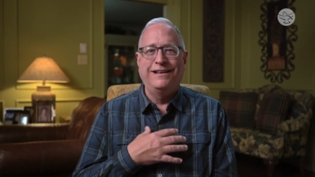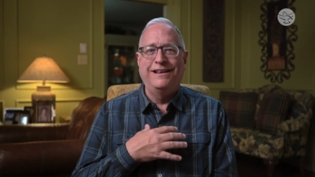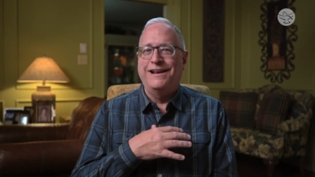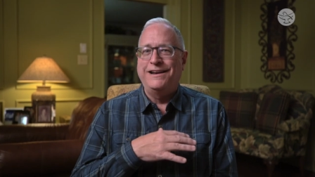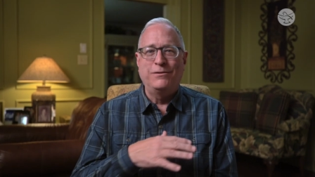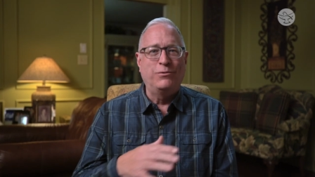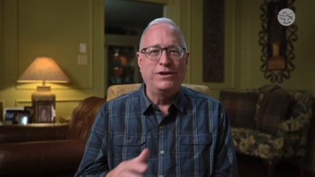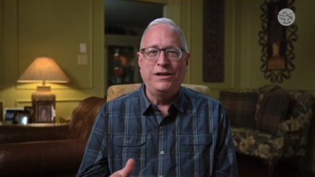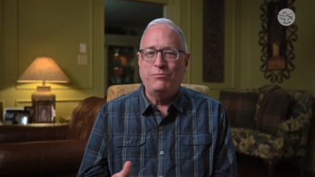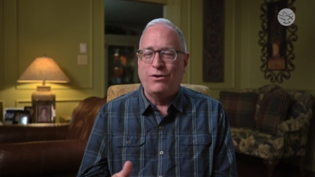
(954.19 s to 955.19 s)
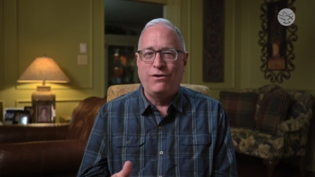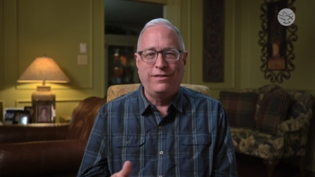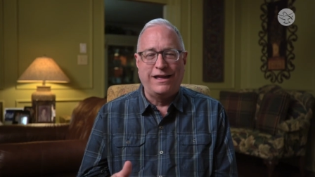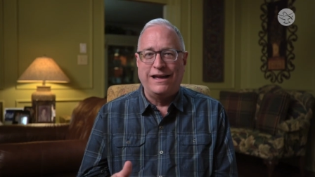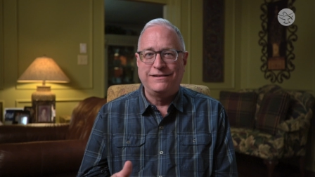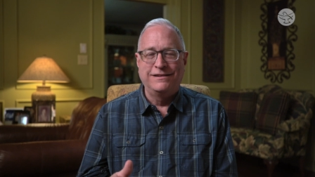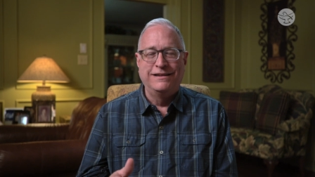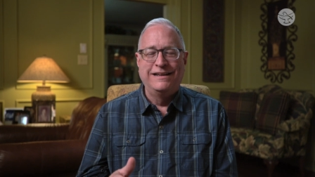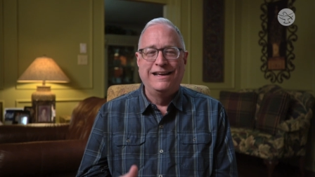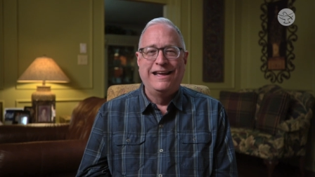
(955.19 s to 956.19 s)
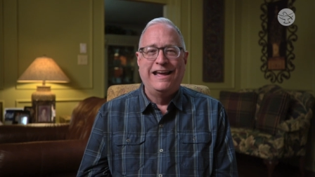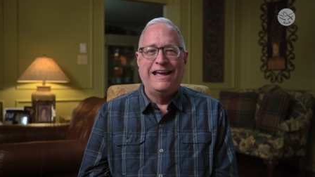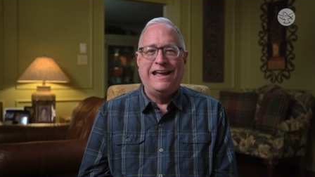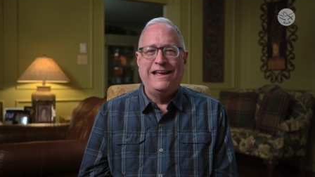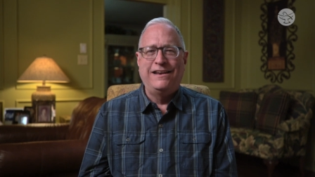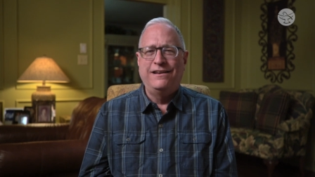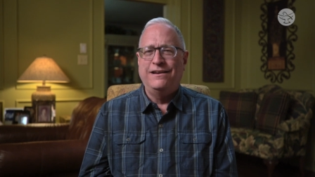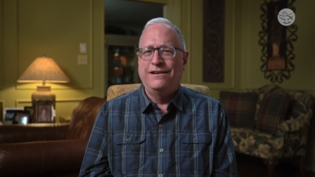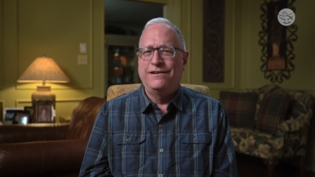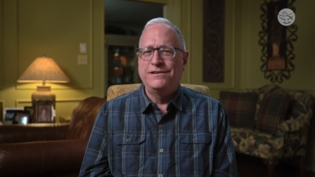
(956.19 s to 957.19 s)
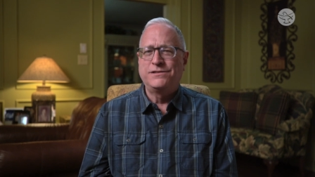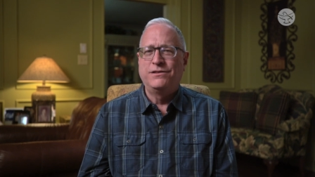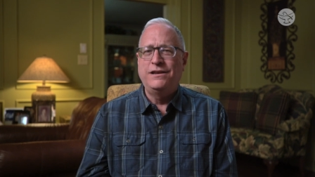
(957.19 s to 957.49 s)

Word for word: and I didn't want any part of that. And uh, so the